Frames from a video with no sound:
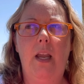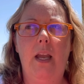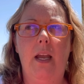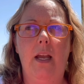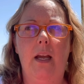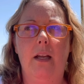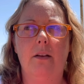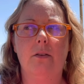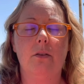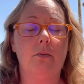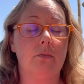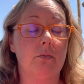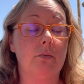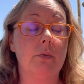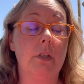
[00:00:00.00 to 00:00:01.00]
and
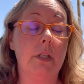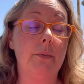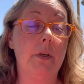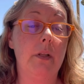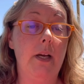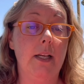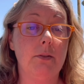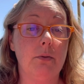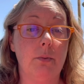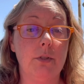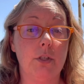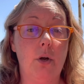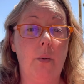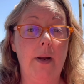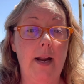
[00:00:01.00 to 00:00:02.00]
really realized what
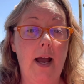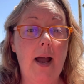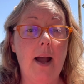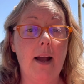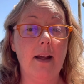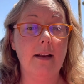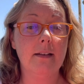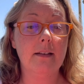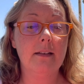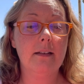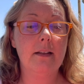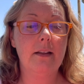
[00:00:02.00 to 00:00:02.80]
was going on,